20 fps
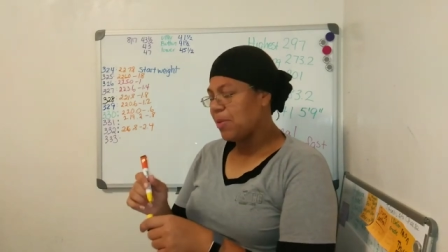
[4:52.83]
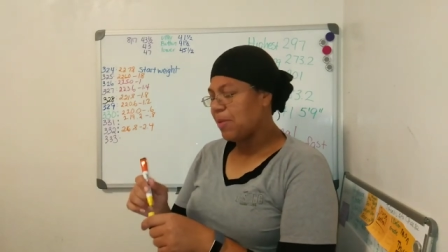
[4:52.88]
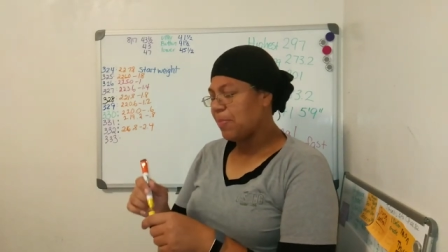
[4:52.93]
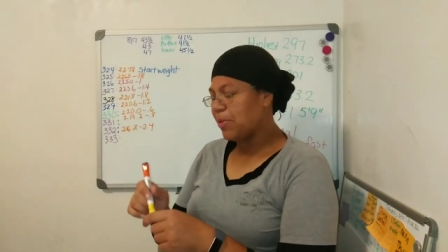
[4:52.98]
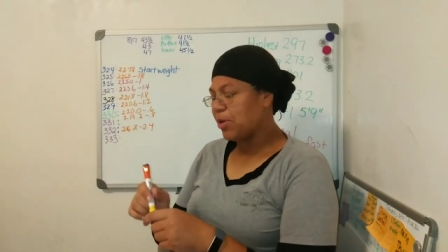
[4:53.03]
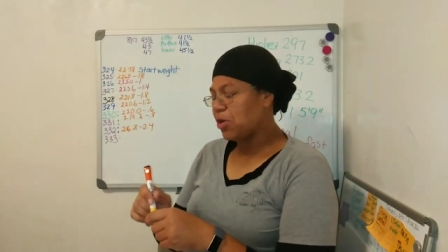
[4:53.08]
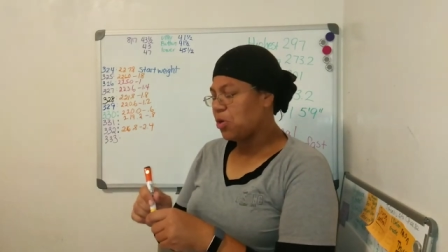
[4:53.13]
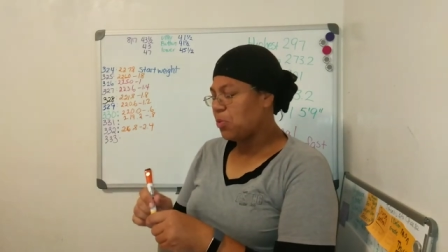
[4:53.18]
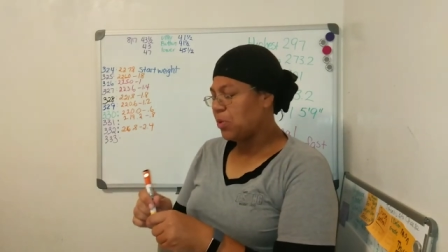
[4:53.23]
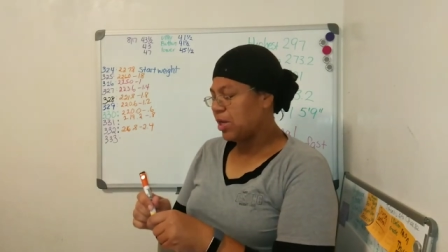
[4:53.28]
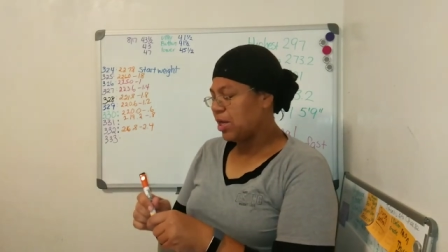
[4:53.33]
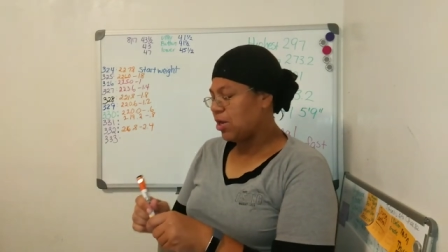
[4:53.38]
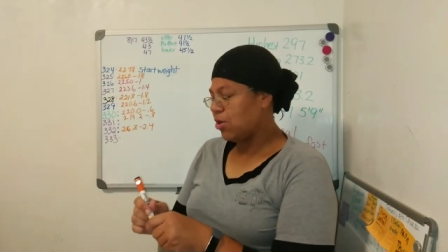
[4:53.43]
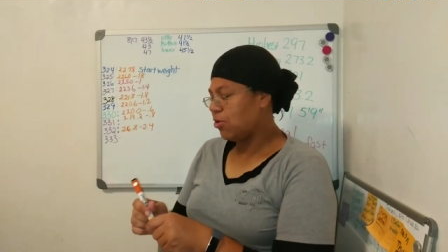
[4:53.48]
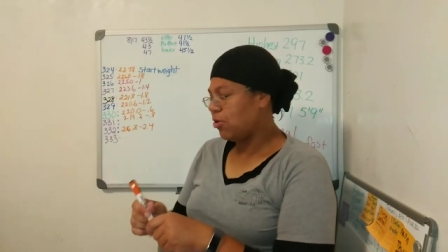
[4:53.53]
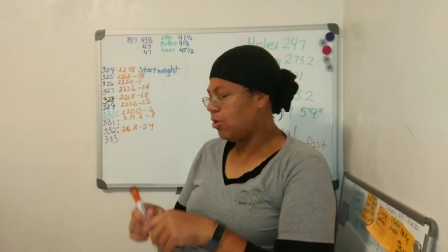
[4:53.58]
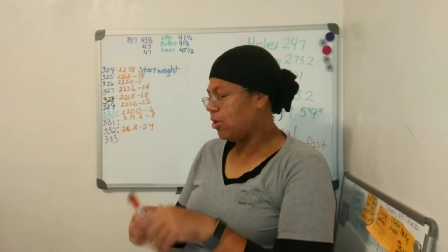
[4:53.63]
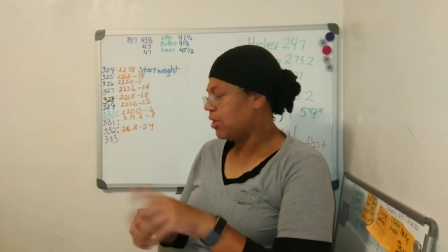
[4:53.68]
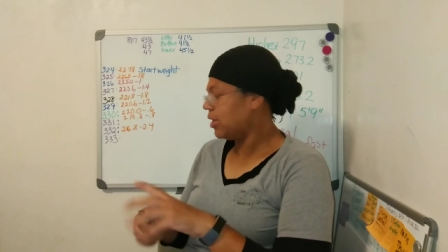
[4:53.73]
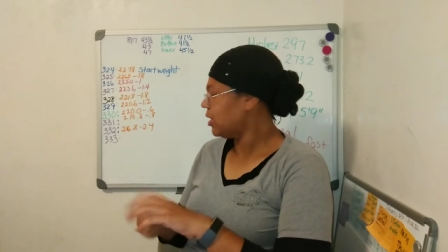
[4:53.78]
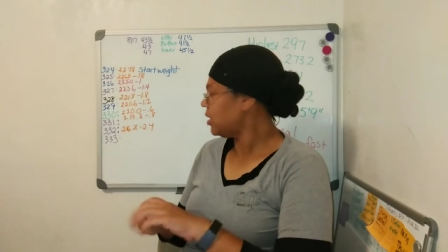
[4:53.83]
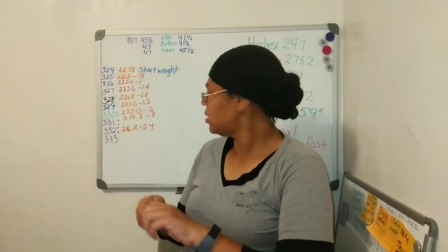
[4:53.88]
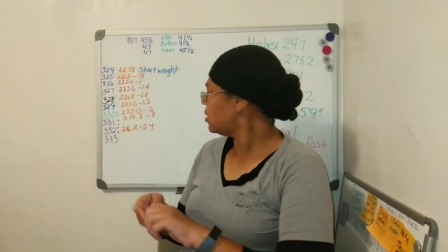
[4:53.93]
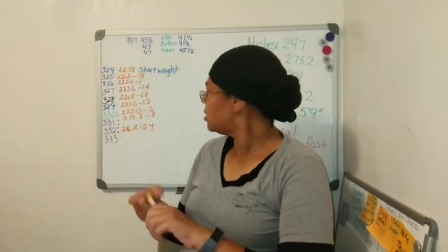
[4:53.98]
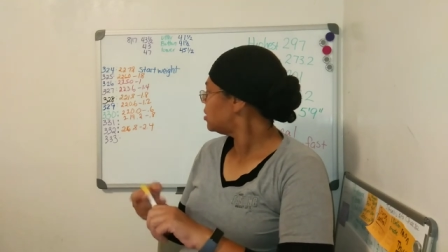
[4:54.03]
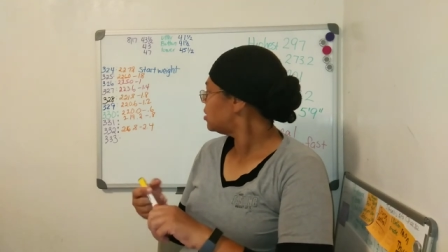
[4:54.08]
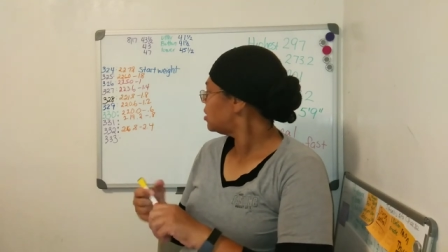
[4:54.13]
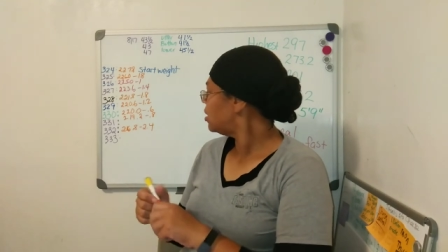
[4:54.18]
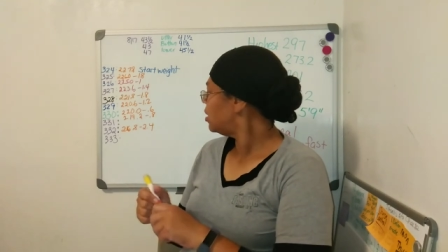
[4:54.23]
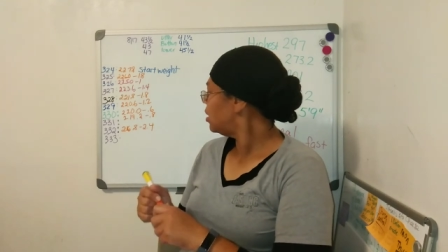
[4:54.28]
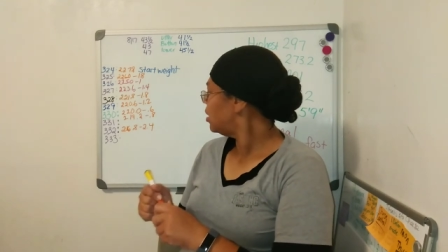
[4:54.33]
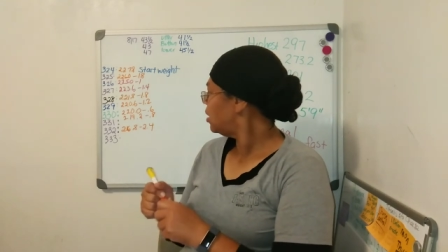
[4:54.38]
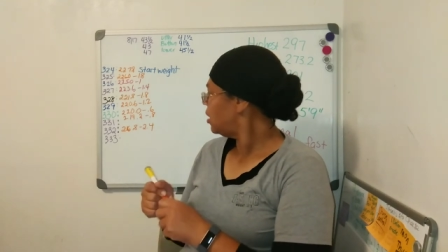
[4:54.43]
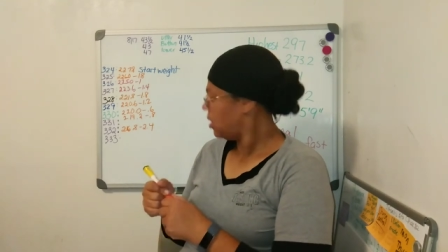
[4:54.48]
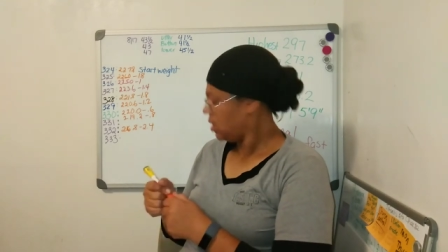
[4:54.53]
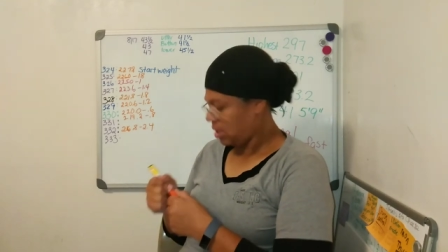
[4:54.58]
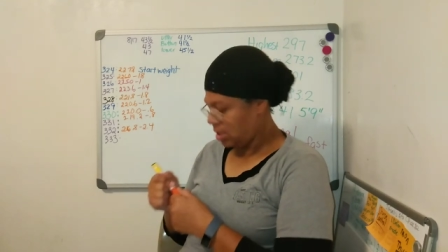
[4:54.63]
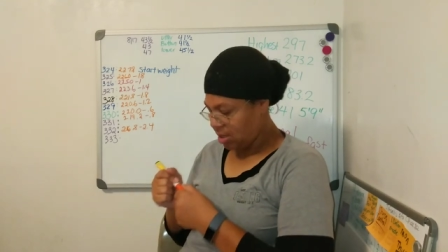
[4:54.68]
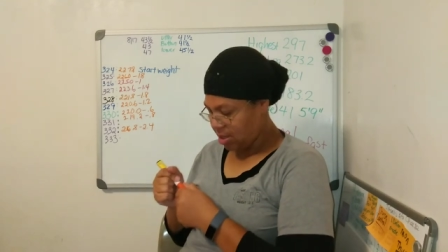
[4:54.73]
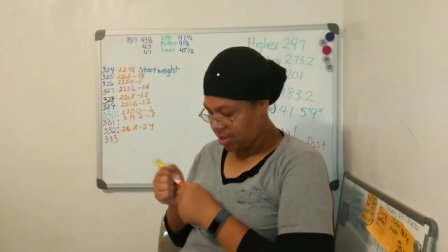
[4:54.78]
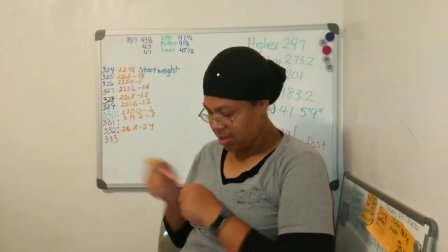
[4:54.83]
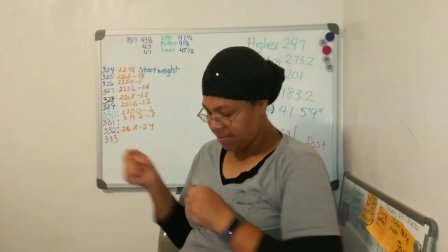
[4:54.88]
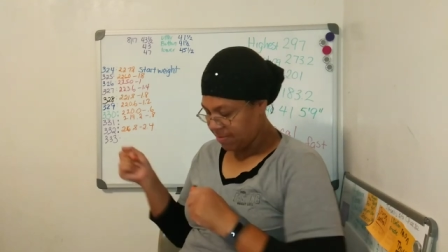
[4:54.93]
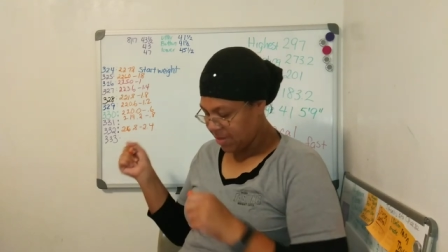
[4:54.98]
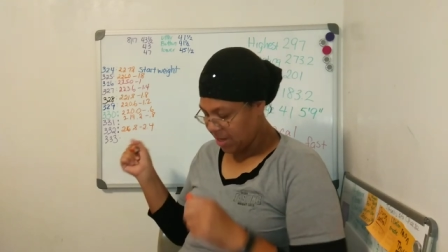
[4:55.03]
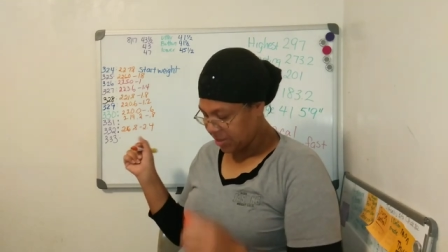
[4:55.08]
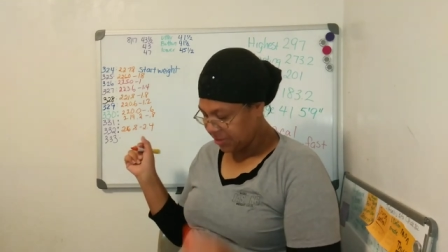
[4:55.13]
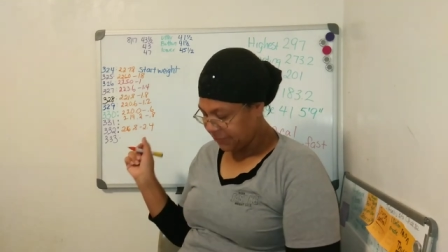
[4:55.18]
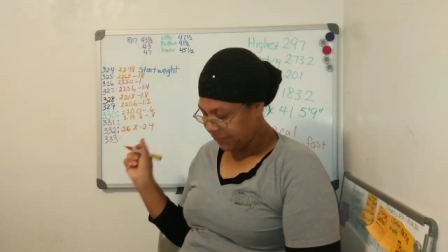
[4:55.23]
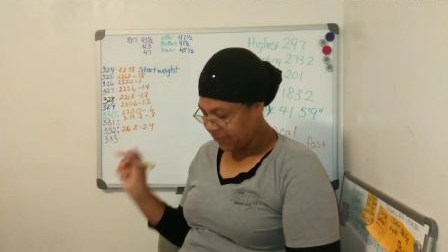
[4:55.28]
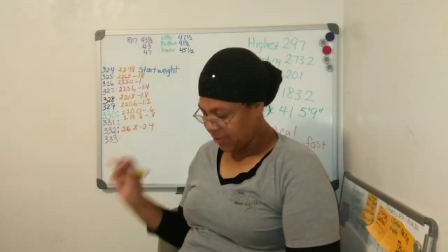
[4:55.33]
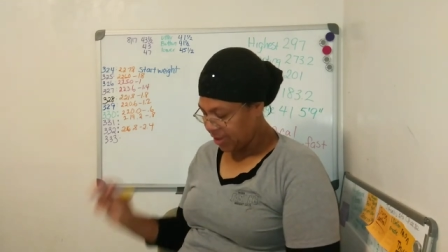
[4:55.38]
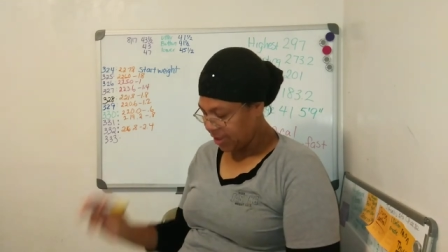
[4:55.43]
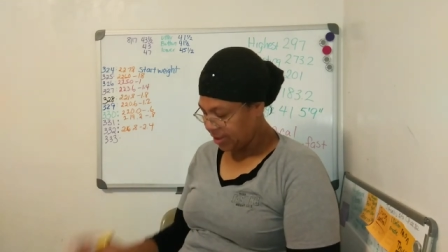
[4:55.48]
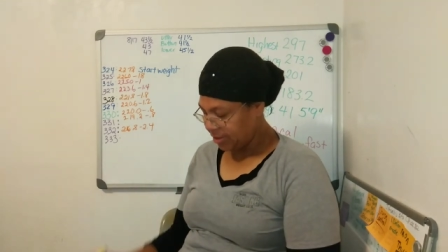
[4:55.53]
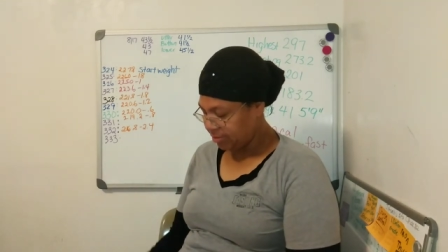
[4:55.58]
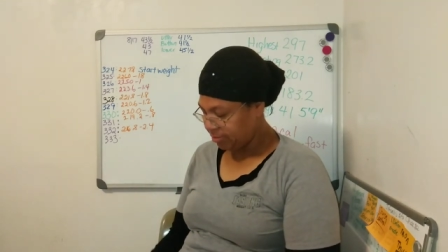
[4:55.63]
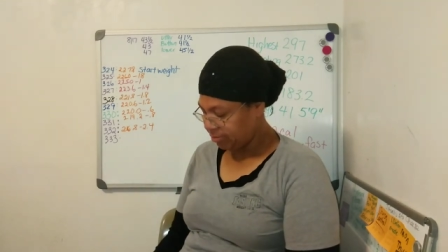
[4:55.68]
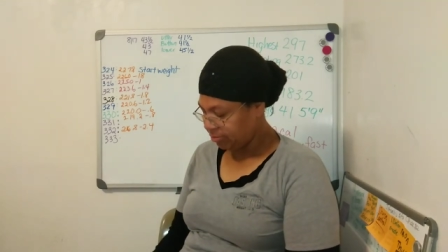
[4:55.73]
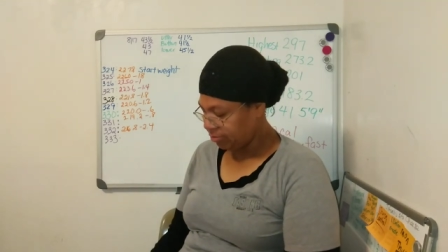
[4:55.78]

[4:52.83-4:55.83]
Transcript: people don't want to hear all this. Um, that's fine.